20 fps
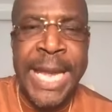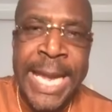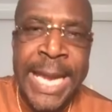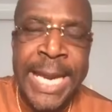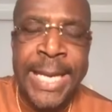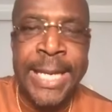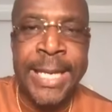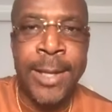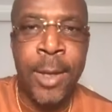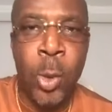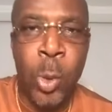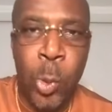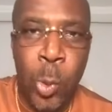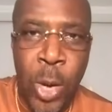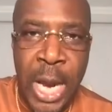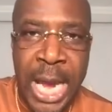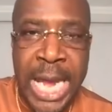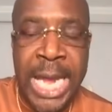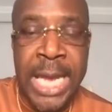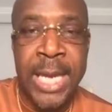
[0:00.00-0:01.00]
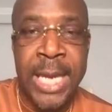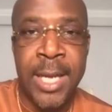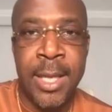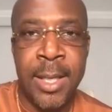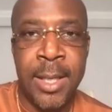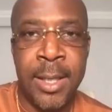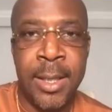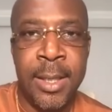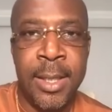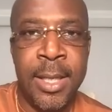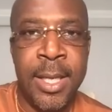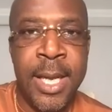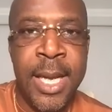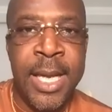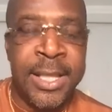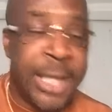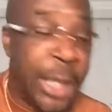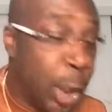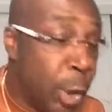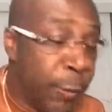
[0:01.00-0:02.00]
Anyway.
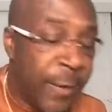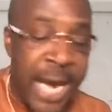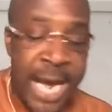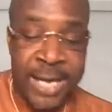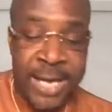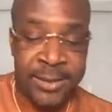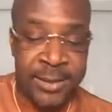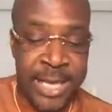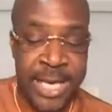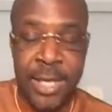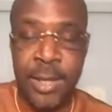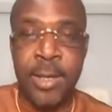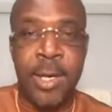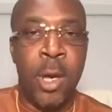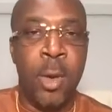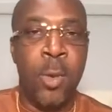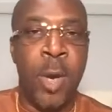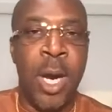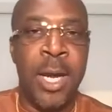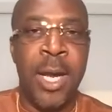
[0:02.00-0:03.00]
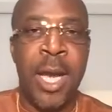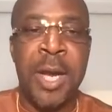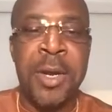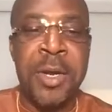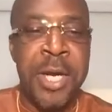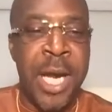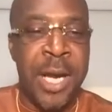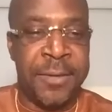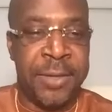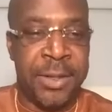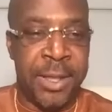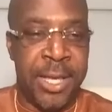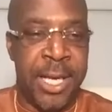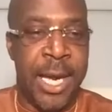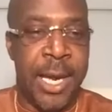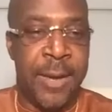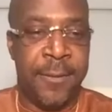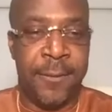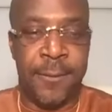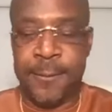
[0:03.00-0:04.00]
So you got to say, you know what? Enough's
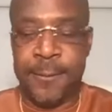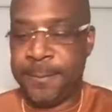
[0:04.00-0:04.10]
enough.